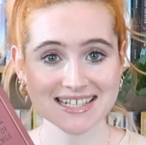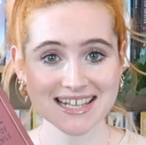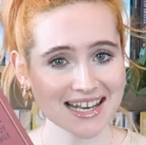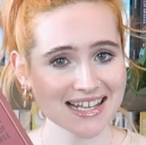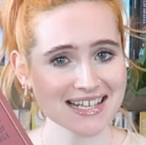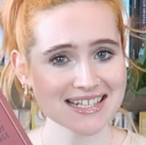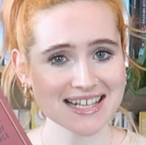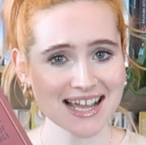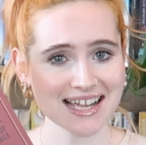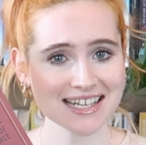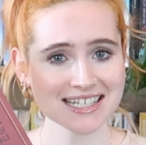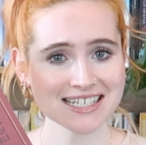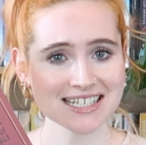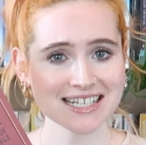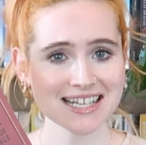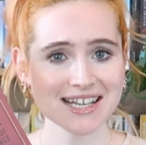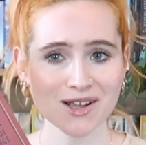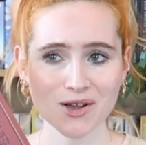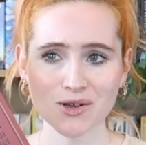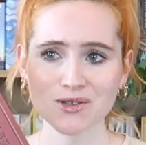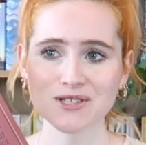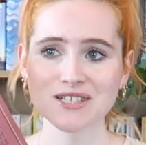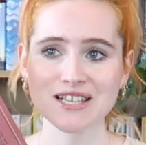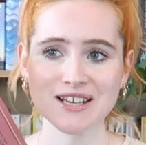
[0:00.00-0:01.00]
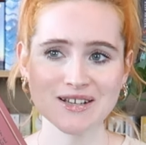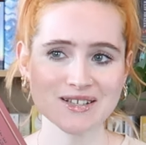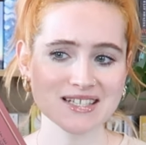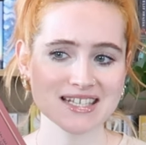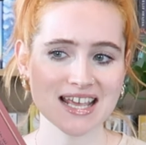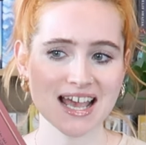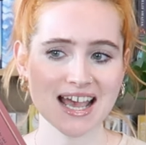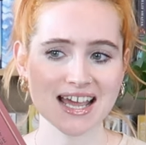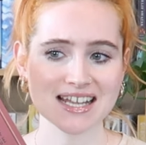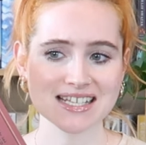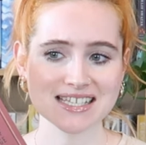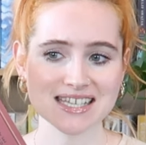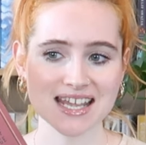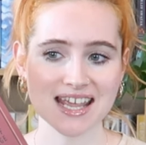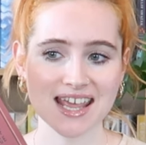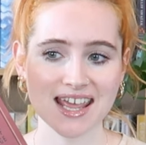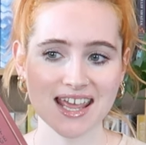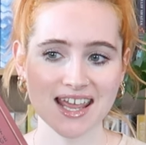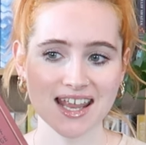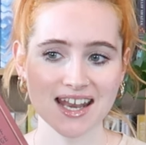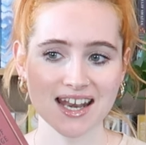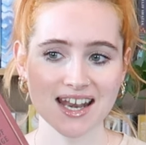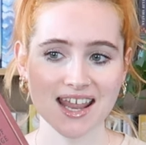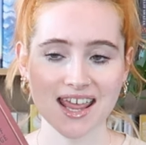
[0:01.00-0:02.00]
And it is actually also set
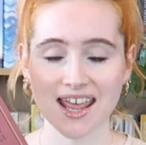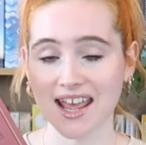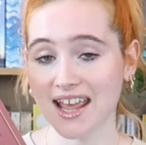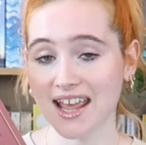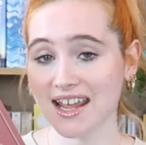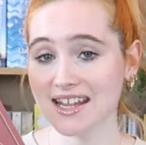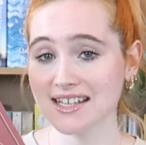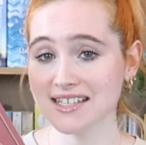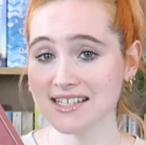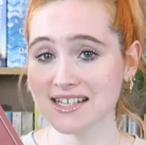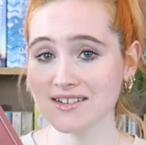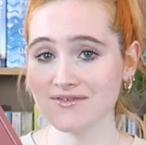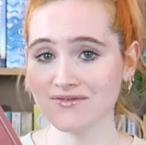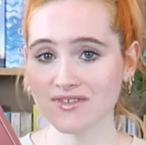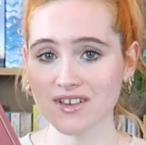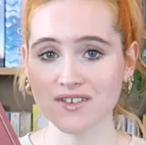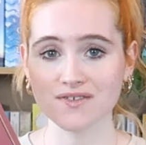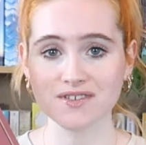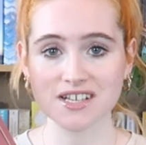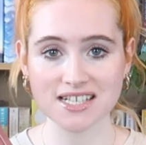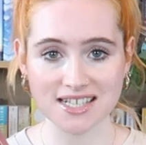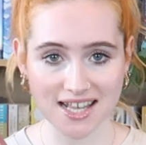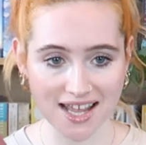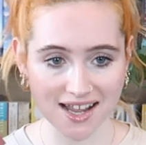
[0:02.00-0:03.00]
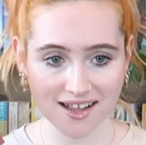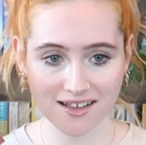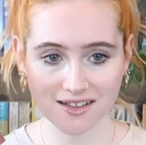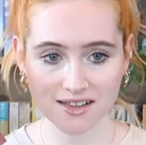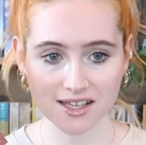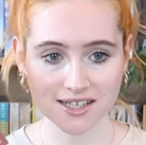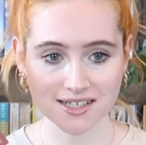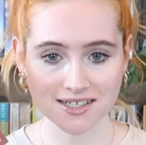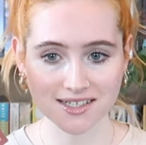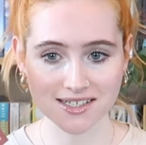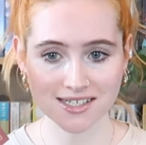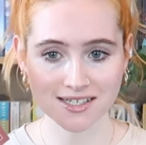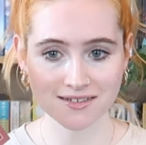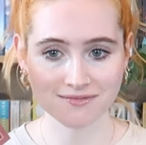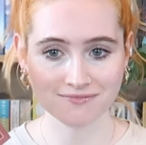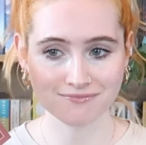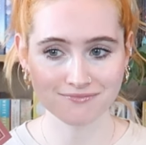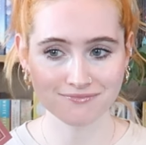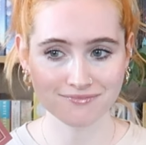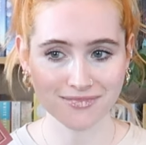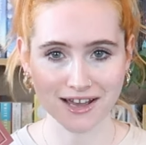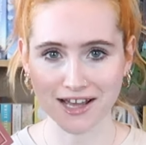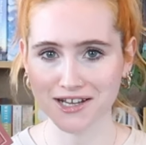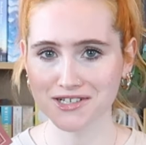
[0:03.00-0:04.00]
in 1850s England,
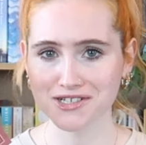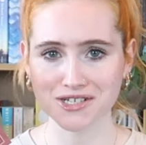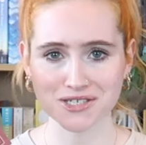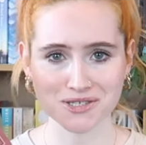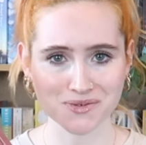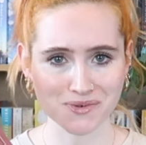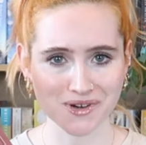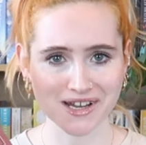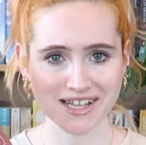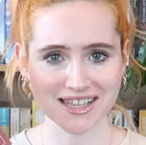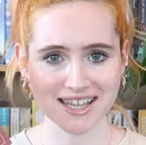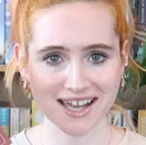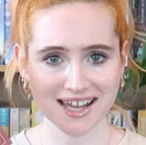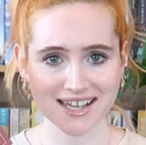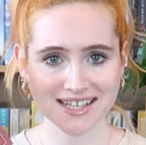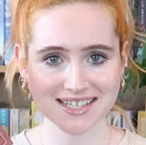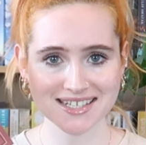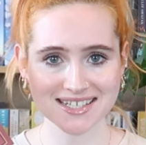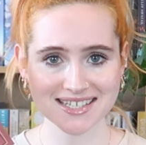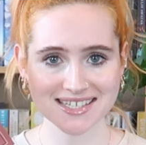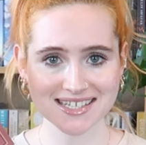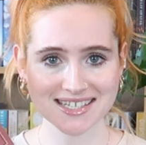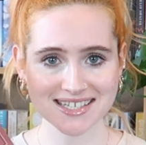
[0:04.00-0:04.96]
I just realised.